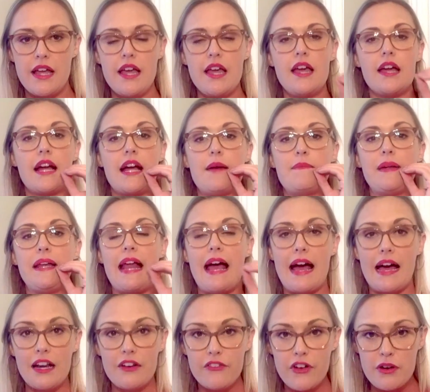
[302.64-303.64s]
coming
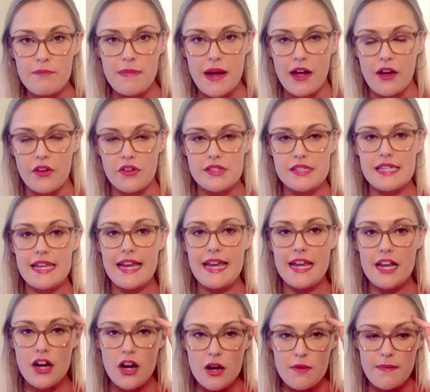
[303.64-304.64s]
out of our mouths,
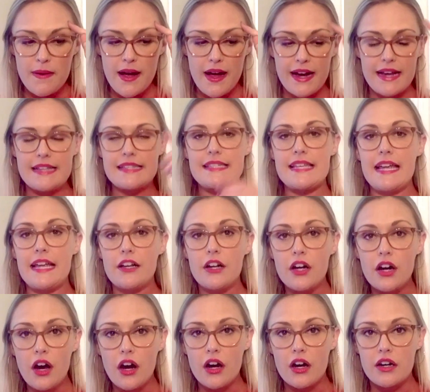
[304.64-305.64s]
in our minds, in our
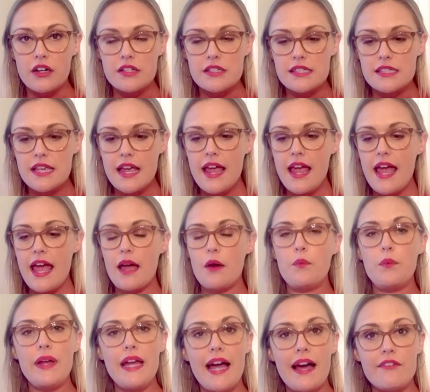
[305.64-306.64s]
hearts, and
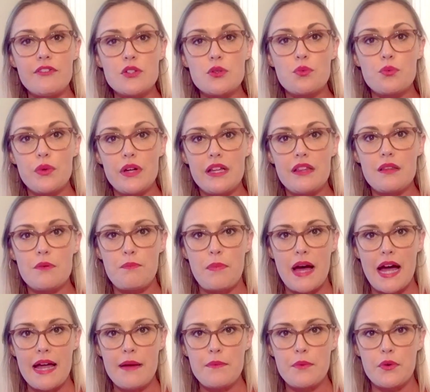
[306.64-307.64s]
we have to read the
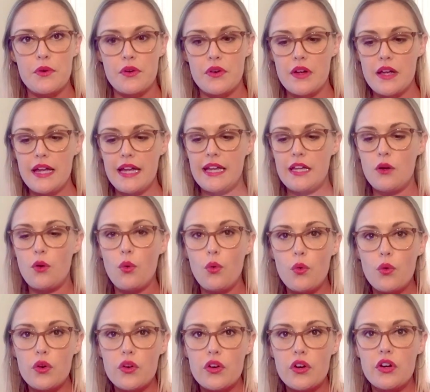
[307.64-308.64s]
Bible in
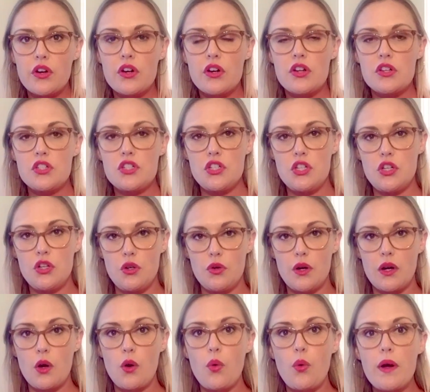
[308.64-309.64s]
order to
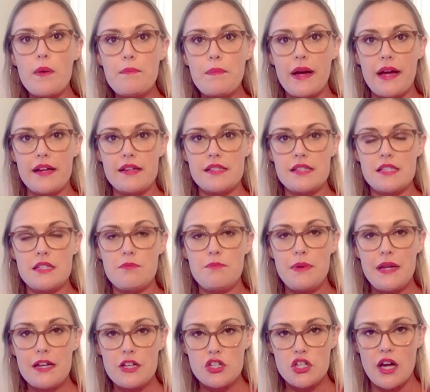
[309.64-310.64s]
equip us to
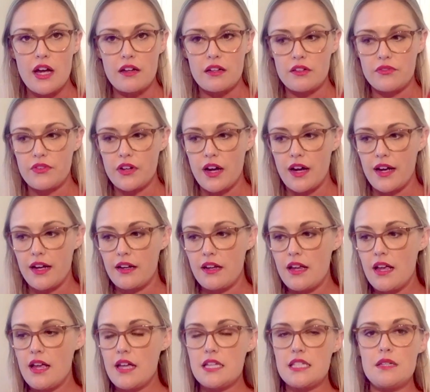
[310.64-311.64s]
be a child of God,
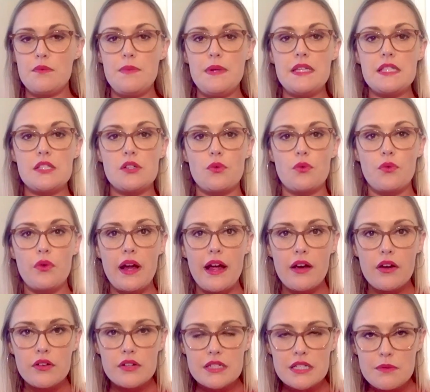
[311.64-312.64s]
to be
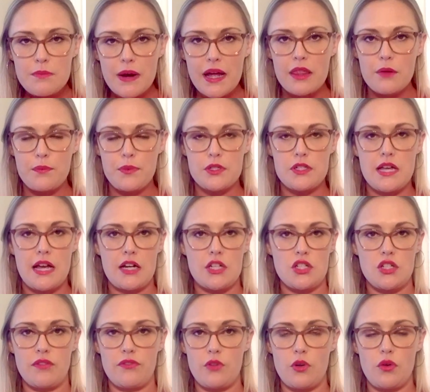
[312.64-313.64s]
surrounded by the
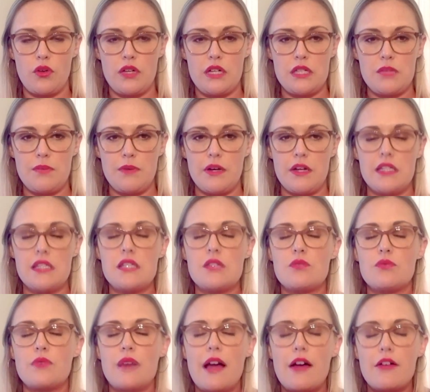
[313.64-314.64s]
protection of the Holy Spirit,
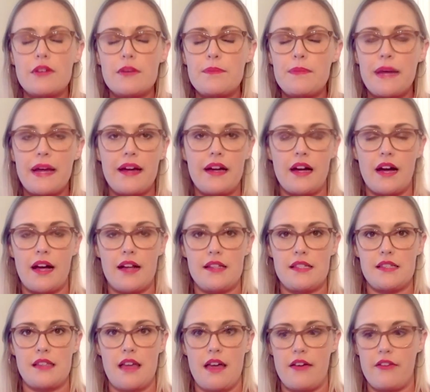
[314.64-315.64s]
surrounded by God's
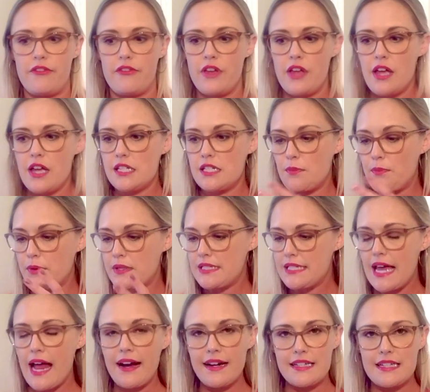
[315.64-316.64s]
love, to
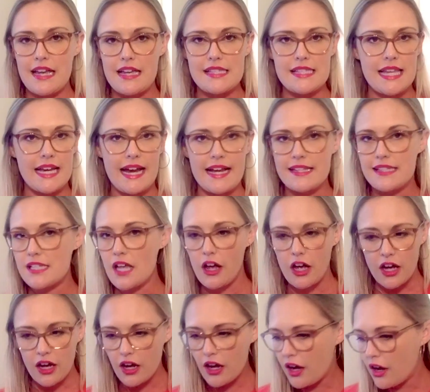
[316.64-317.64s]
protect us against
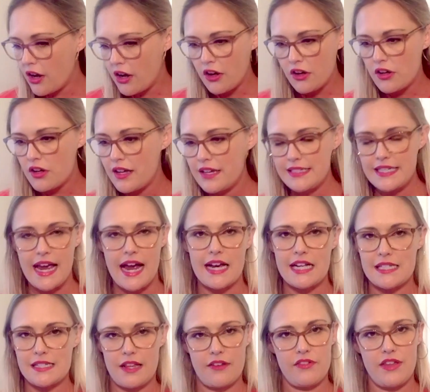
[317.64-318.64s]
all
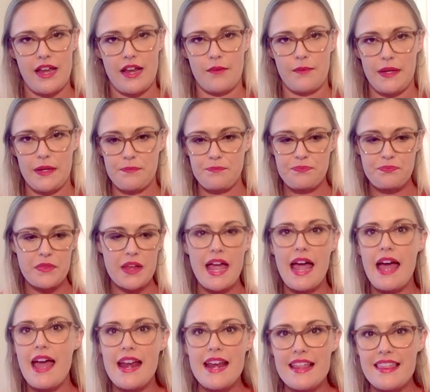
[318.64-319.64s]
attacks of the enemy,
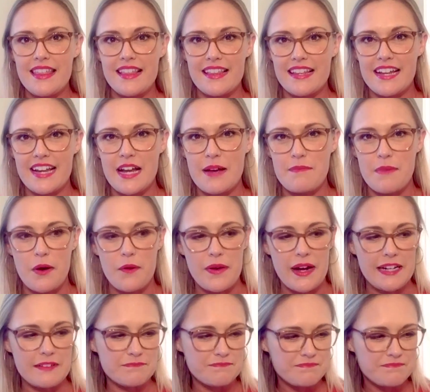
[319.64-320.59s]
anything that can come our way.